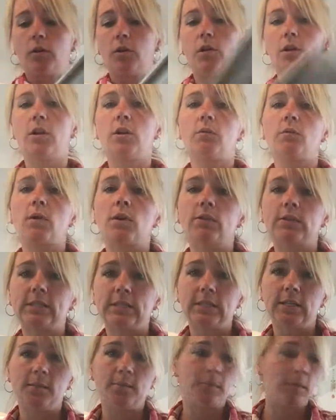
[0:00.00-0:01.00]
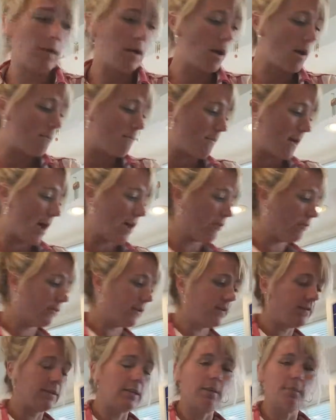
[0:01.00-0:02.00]
You're gonna roast them about
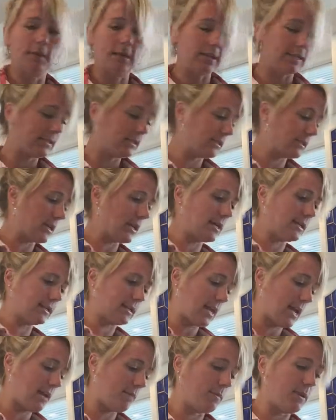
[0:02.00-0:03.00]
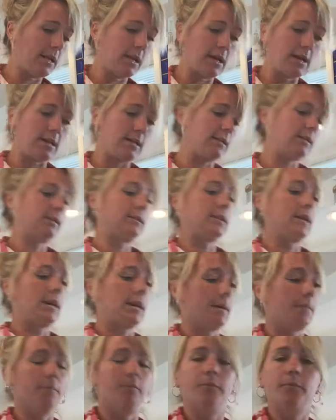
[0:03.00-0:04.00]
15 minutes, I say, because
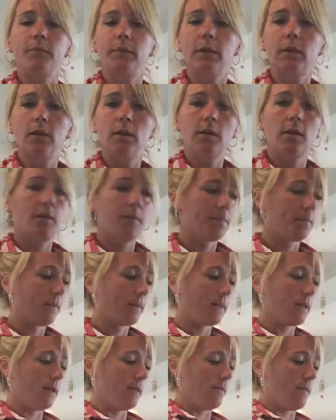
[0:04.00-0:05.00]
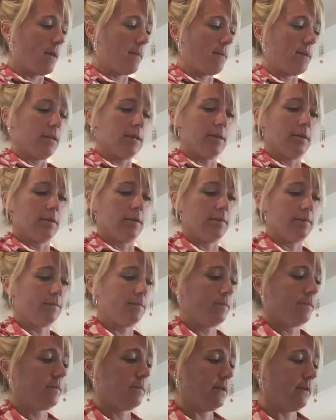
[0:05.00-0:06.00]
it may be a little
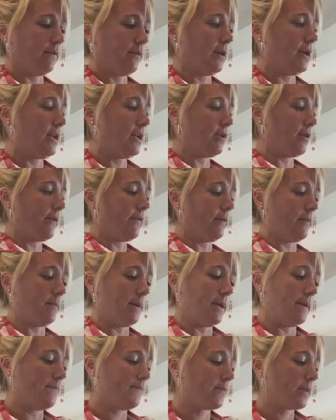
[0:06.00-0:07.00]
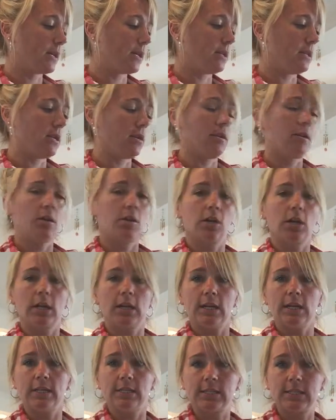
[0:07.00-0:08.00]
different in your oven, but you're
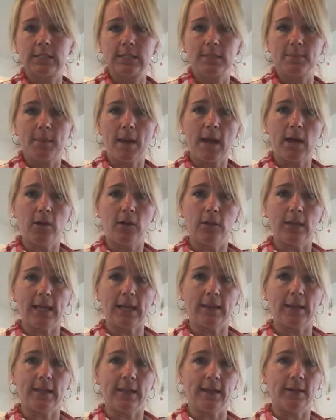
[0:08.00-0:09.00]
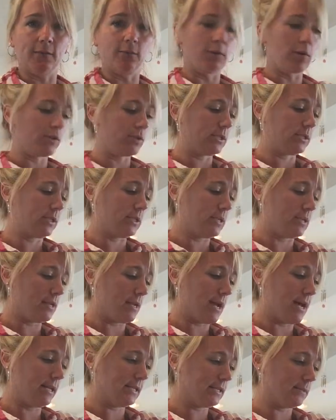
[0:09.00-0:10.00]
gonna smell like the roasted
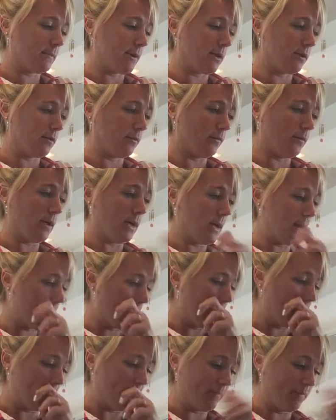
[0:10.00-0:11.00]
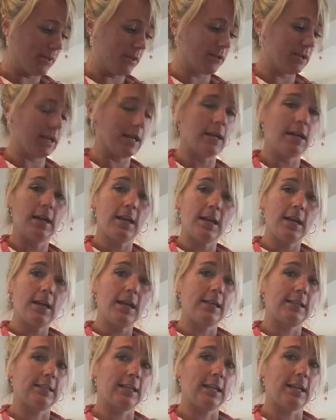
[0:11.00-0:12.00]
nut smell when they're done.
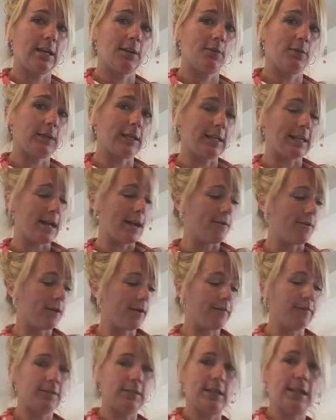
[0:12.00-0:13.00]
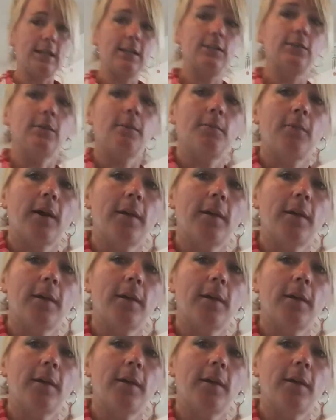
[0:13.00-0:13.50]
It's gonna get really loud here for a second, so I'm